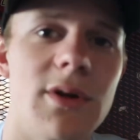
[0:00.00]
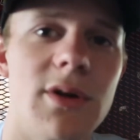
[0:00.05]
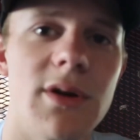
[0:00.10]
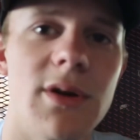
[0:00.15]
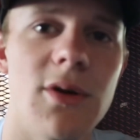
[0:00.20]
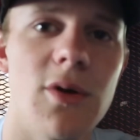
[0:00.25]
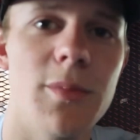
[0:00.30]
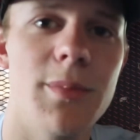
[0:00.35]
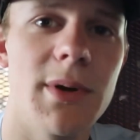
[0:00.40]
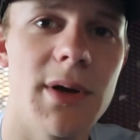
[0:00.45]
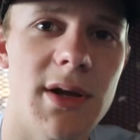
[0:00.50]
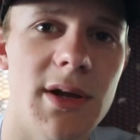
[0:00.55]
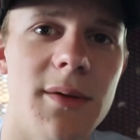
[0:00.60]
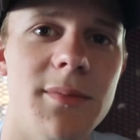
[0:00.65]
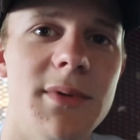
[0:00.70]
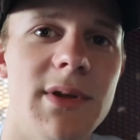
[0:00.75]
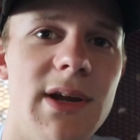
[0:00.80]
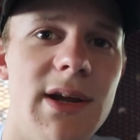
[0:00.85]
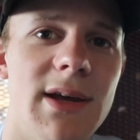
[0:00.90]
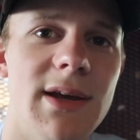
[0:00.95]
gonna go pick it
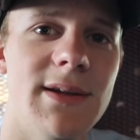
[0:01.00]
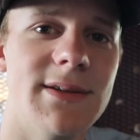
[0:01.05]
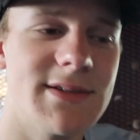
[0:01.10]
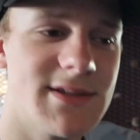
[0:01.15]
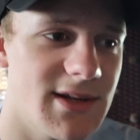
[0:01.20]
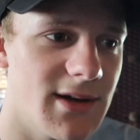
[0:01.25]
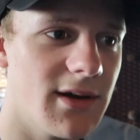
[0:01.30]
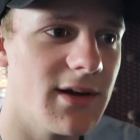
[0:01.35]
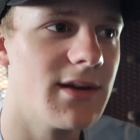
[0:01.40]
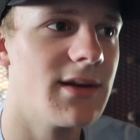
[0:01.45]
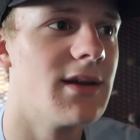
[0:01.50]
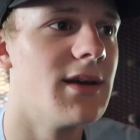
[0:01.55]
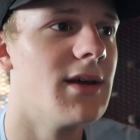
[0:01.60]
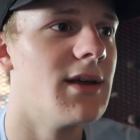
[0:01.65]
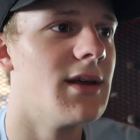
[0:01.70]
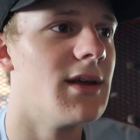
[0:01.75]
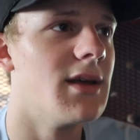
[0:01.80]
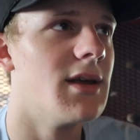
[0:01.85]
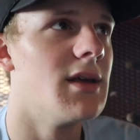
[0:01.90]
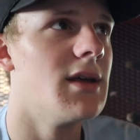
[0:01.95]
up today, it's done.
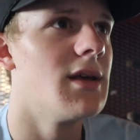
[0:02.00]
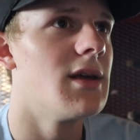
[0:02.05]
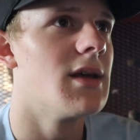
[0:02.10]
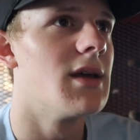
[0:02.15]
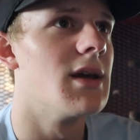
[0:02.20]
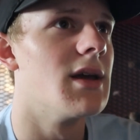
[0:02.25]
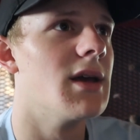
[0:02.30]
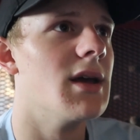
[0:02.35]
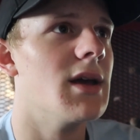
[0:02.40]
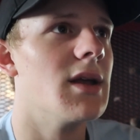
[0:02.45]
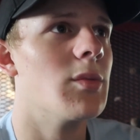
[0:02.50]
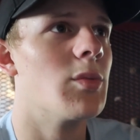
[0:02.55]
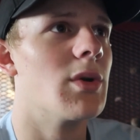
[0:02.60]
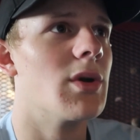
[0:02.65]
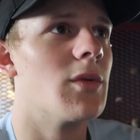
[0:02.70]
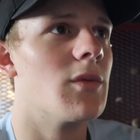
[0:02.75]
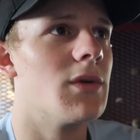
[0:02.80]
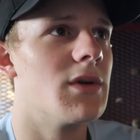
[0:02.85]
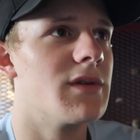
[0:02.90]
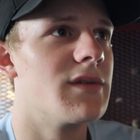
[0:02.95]
And when
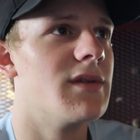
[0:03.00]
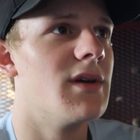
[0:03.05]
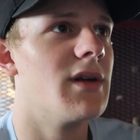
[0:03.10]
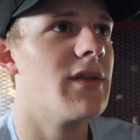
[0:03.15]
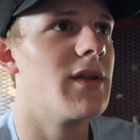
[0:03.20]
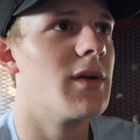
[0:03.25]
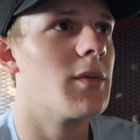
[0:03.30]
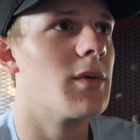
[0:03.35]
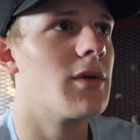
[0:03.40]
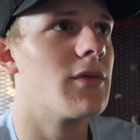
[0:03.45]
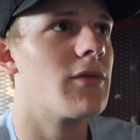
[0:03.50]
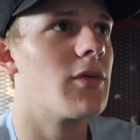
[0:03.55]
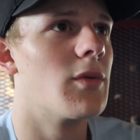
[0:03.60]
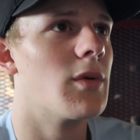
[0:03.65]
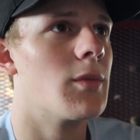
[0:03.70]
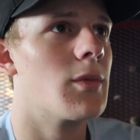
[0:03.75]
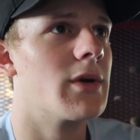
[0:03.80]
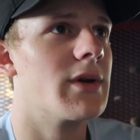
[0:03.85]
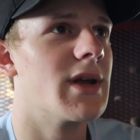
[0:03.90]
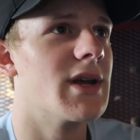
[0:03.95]
it was done, they went for
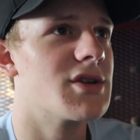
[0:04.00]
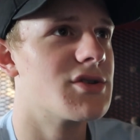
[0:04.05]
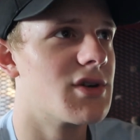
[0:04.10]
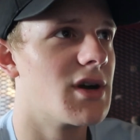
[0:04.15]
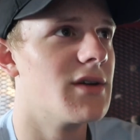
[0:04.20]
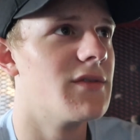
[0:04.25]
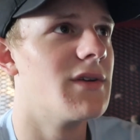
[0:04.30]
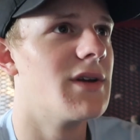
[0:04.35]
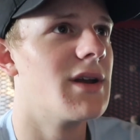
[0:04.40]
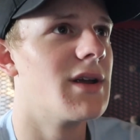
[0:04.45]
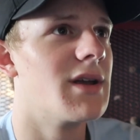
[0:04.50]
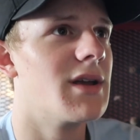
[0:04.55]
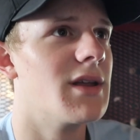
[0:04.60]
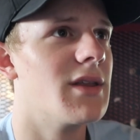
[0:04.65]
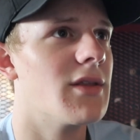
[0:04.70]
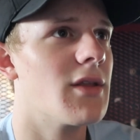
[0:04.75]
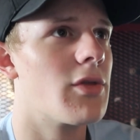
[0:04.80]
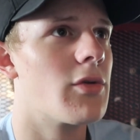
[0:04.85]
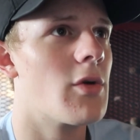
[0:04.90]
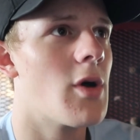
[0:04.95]
one more test drive in it
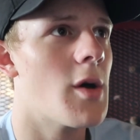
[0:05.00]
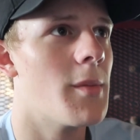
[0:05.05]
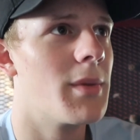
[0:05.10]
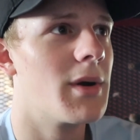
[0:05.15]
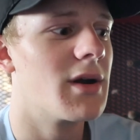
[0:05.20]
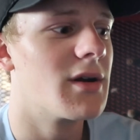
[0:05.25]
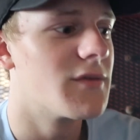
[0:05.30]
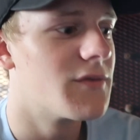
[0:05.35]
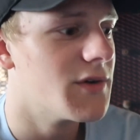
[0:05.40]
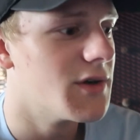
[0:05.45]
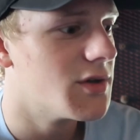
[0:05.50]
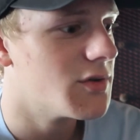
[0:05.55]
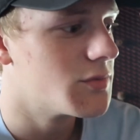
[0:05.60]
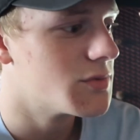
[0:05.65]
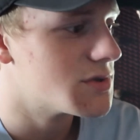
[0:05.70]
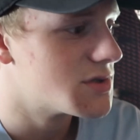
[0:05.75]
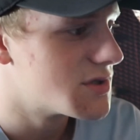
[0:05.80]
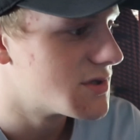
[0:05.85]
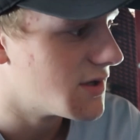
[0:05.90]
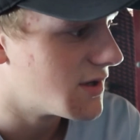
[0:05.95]
and the throwout bearing failed,
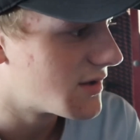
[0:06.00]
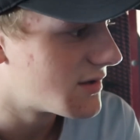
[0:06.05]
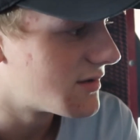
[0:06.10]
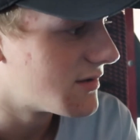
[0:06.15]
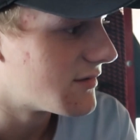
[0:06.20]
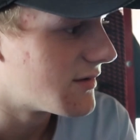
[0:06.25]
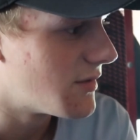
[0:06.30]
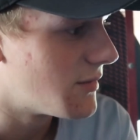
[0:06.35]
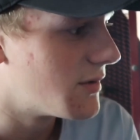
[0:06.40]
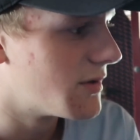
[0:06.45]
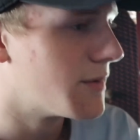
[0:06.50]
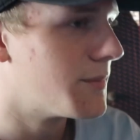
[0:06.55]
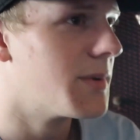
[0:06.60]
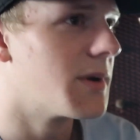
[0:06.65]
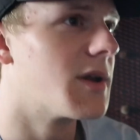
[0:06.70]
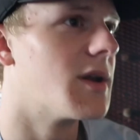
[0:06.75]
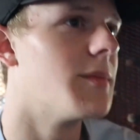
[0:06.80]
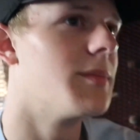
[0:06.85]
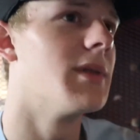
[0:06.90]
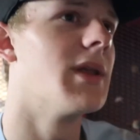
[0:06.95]
which sucked because I wanted to
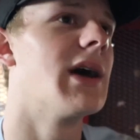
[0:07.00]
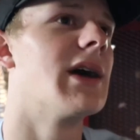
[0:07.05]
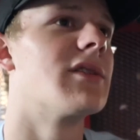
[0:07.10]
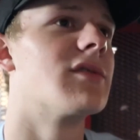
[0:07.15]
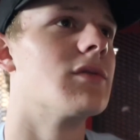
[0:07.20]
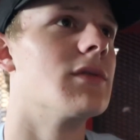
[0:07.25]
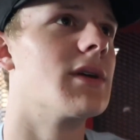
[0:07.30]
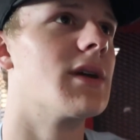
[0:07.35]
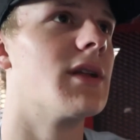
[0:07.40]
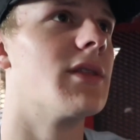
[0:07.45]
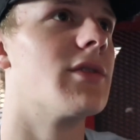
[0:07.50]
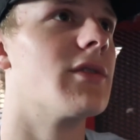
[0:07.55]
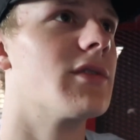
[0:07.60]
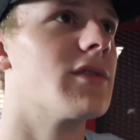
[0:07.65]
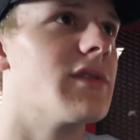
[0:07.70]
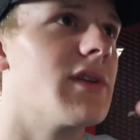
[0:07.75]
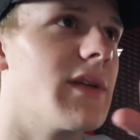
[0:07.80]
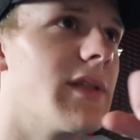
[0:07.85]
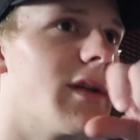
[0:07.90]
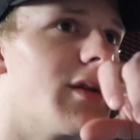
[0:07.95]
pick it up last week on
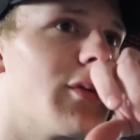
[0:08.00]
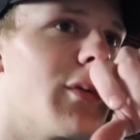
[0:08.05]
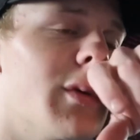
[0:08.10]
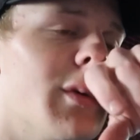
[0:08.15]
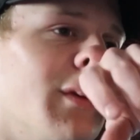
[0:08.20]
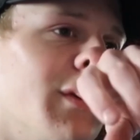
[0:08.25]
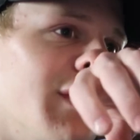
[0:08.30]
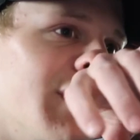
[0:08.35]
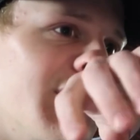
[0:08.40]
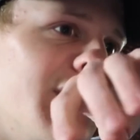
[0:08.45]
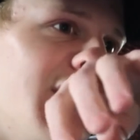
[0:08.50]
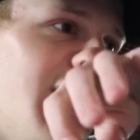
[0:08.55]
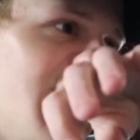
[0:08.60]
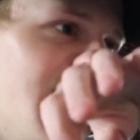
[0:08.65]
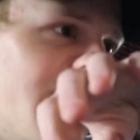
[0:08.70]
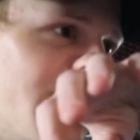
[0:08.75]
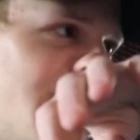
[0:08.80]
Thursday. That's when it was done